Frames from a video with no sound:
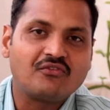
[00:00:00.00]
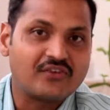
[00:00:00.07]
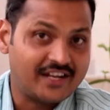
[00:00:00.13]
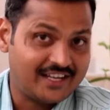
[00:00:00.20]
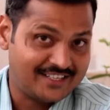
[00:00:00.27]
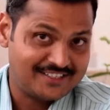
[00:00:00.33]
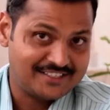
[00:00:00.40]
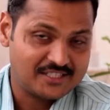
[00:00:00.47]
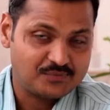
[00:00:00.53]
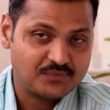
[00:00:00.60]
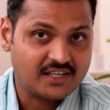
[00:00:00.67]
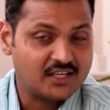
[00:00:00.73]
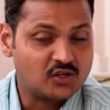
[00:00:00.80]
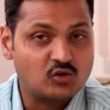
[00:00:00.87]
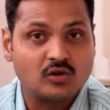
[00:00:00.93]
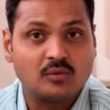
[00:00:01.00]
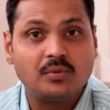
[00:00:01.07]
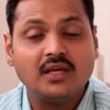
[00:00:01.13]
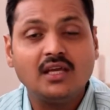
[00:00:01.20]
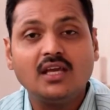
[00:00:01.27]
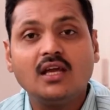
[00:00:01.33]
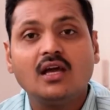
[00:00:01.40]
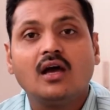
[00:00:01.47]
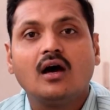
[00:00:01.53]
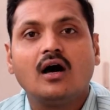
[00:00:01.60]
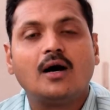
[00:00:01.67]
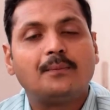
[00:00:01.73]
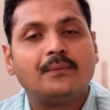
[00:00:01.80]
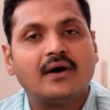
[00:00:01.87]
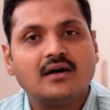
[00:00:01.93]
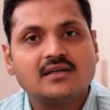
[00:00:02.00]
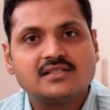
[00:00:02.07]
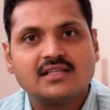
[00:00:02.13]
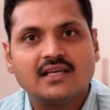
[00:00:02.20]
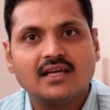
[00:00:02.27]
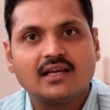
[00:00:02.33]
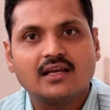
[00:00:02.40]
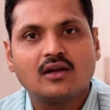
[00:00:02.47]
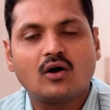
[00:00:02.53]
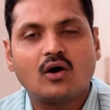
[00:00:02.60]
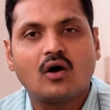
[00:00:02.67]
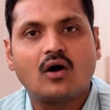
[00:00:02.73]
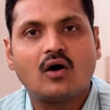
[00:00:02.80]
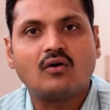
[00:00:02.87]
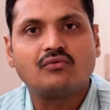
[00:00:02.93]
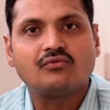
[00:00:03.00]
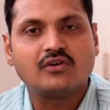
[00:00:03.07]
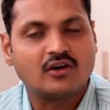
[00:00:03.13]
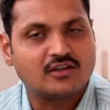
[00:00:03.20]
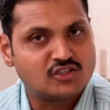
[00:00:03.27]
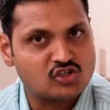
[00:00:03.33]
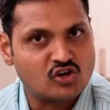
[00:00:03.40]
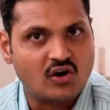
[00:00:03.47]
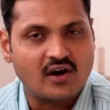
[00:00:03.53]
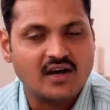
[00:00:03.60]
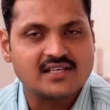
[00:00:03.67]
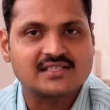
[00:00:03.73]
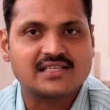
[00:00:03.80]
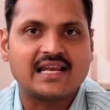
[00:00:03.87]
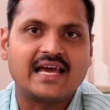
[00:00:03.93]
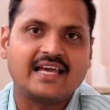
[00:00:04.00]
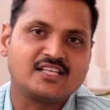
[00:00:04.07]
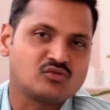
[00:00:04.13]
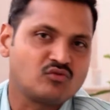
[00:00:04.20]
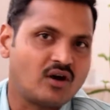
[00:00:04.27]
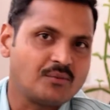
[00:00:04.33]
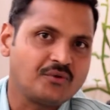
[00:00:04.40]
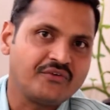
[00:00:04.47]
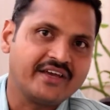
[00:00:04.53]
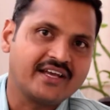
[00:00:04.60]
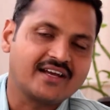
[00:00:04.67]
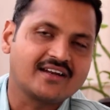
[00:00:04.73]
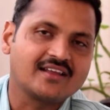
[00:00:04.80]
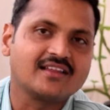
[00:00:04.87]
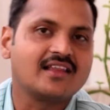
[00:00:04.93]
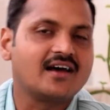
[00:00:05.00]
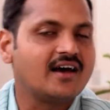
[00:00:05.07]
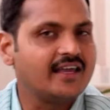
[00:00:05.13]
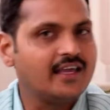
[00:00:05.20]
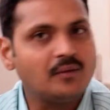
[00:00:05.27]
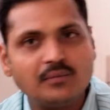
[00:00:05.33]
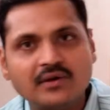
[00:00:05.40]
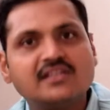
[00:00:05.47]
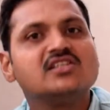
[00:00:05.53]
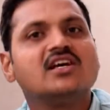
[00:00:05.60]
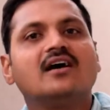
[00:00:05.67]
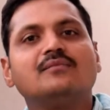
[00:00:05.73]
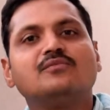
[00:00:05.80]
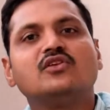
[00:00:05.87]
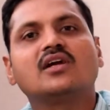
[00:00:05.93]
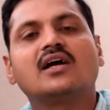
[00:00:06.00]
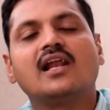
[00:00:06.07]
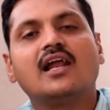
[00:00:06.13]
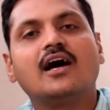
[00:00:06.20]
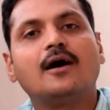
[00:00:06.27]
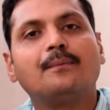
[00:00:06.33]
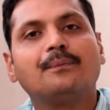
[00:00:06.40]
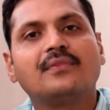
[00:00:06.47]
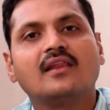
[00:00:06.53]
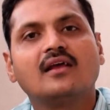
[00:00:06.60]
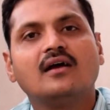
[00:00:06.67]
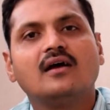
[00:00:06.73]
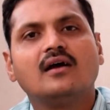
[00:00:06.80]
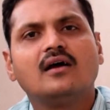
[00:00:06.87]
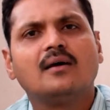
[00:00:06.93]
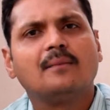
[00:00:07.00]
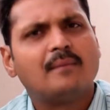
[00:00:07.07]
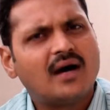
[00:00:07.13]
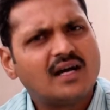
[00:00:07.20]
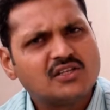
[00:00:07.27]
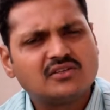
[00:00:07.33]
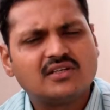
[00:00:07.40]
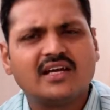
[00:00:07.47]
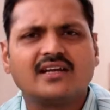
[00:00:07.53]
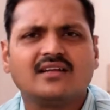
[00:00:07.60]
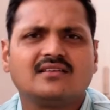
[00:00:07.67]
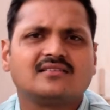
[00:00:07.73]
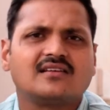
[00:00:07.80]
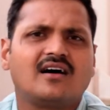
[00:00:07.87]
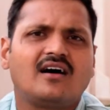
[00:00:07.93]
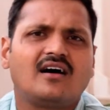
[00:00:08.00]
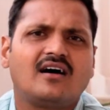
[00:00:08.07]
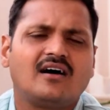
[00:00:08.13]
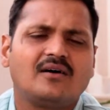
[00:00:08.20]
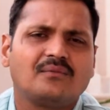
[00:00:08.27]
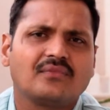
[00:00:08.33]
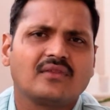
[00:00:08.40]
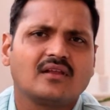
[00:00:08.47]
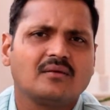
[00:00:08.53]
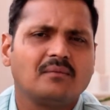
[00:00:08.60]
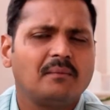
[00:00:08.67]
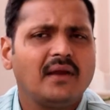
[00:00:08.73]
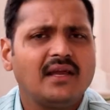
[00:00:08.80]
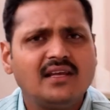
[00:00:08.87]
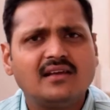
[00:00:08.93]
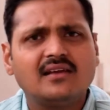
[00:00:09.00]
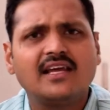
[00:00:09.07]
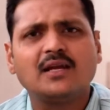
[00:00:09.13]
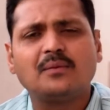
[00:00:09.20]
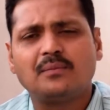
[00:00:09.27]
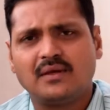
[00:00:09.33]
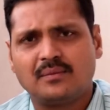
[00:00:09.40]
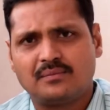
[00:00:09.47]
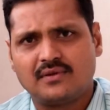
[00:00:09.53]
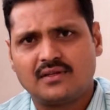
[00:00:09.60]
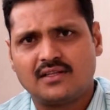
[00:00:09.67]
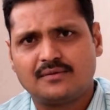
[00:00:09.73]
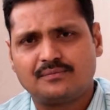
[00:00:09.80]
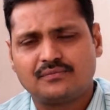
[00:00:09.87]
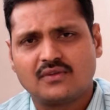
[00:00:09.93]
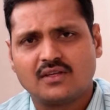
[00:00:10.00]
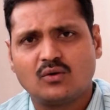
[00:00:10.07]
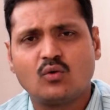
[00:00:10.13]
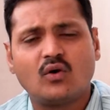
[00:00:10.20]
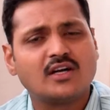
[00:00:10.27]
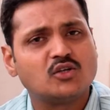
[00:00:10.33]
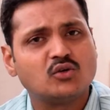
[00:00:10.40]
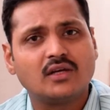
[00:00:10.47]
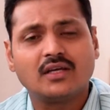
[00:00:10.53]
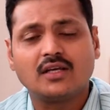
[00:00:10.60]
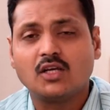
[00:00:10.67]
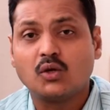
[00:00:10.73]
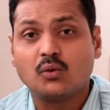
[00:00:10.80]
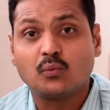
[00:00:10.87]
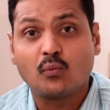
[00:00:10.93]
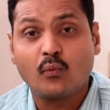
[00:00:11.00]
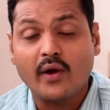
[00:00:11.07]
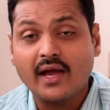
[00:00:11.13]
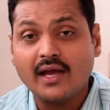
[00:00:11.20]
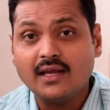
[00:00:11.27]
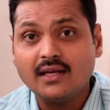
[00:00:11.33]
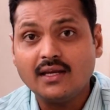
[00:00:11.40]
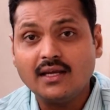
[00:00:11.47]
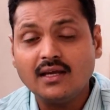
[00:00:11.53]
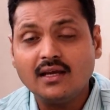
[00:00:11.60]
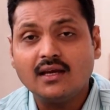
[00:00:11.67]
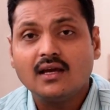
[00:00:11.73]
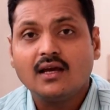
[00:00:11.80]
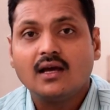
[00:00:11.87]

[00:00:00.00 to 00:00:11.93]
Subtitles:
friend, it could be a person of your choice like Swami Vivekananda, APJ Abdul Kalam, Mother Teresa, many great people who are doing great